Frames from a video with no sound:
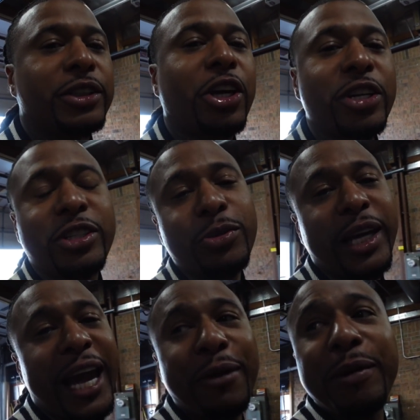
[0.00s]
32
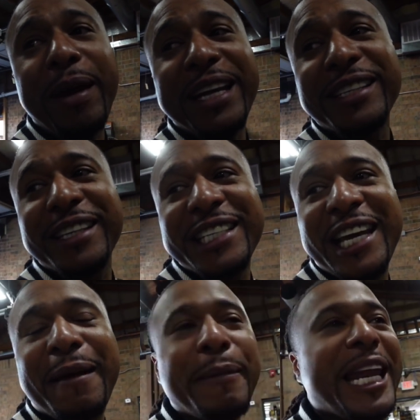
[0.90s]
gang, we made it to the
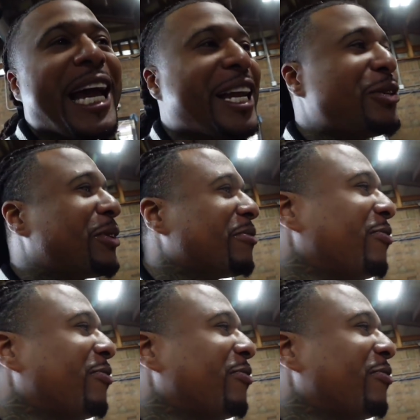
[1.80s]
shop, man. I gotta do some